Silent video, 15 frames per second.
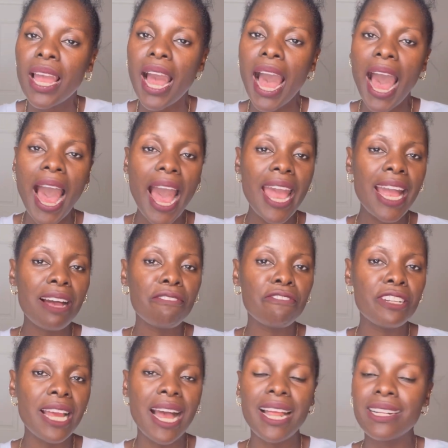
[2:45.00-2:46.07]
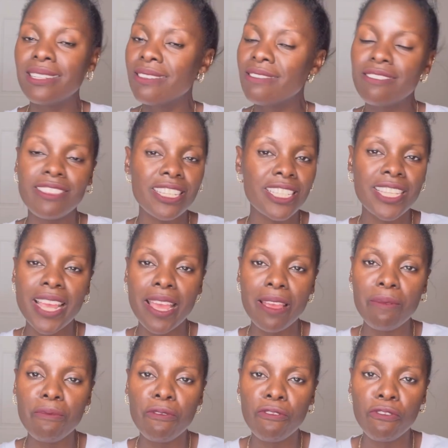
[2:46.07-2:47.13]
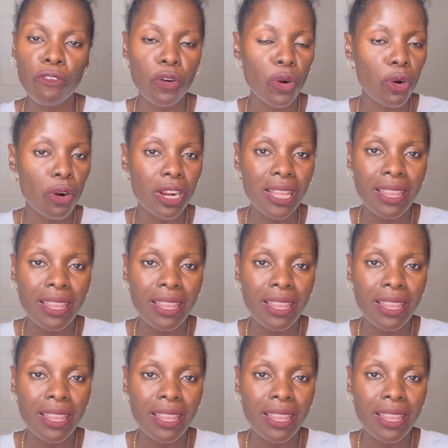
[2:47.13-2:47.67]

I have done the same for